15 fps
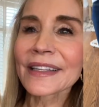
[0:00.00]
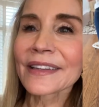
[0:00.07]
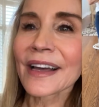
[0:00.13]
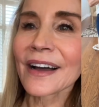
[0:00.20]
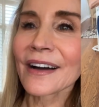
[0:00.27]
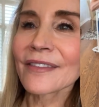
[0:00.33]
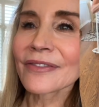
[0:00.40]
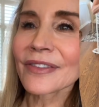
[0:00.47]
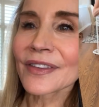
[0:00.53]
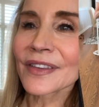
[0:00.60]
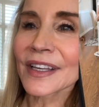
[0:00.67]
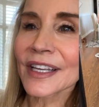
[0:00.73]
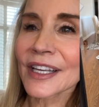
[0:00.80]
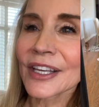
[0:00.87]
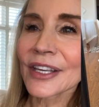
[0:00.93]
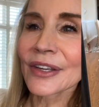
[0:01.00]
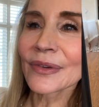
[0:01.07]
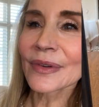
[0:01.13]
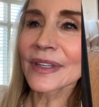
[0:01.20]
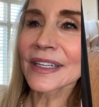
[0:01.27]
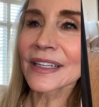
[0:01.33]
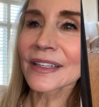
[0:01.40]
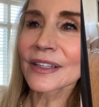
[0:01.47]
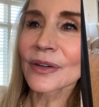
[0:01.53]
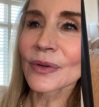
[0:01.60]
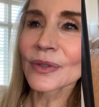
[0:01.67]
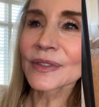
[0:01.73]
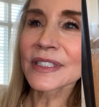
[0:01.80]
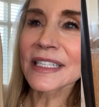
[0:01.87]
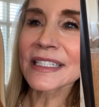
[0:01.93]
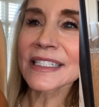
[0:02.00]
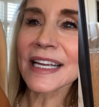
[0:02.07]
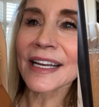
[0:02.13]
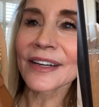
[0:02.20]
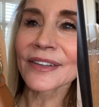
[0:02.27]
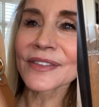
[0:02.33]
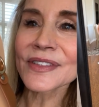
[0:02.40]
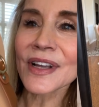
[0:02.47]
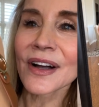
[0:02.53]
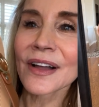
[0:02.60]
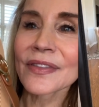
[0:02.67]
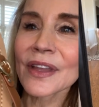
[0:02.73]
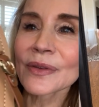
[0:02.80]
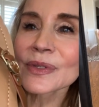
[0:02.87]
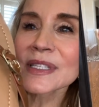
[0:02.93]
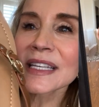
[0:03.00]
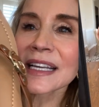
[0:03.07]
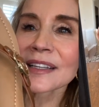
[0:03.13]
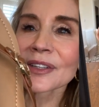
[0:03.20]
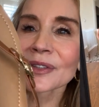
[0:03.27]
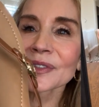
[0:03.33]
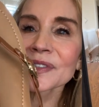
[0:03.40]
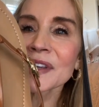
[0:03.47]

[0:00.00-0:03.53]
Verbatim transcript: love the cute little gold details on those sandals.